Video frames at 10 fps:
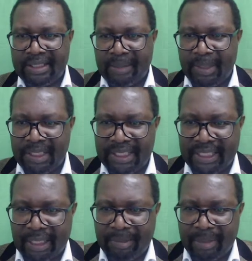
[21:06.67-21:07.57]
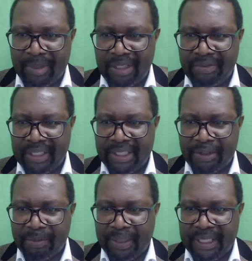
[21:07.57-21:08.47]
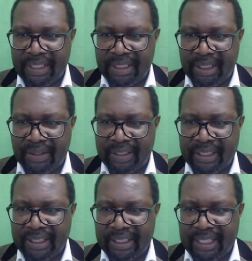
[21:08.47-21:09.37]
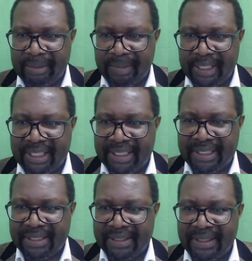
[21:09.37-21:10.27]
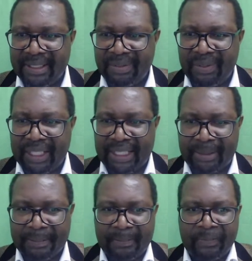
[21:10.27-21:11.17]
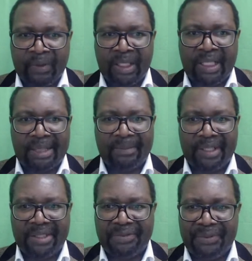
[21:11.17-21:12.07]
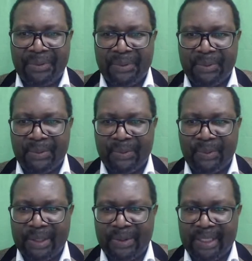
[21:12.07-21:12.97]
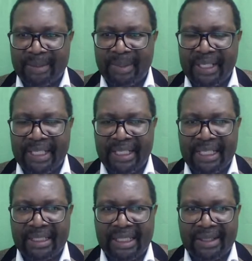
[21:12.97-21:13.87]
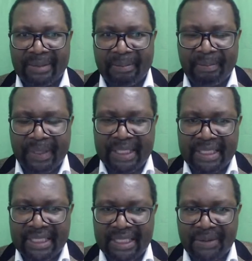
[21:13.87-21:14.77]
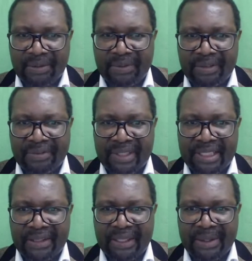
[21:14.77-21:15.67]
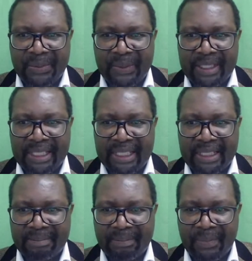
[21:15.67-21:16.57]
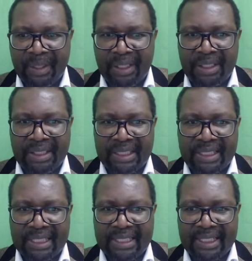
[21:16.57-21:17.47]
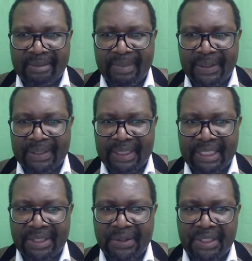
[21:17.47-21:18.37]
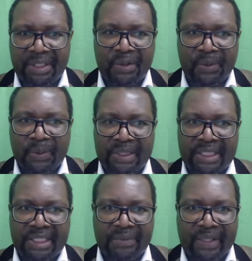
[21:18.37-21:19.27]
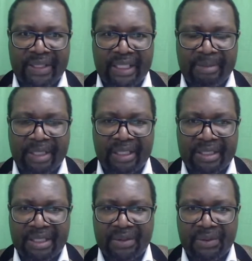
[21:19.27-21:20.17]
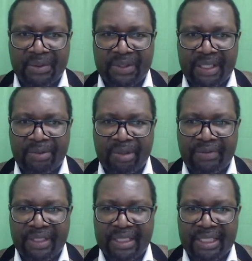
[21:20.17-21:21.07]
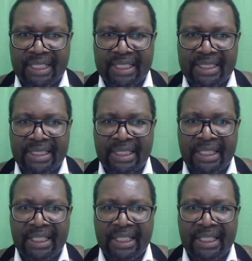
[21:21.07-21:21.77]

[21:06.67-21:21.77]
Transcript: Someone is saying, I'm living in Dubai. How can I make it there? If you want to come here under the basis of the visa that we are discussing about, then you need to satisfy the immigration rules that we have discussed.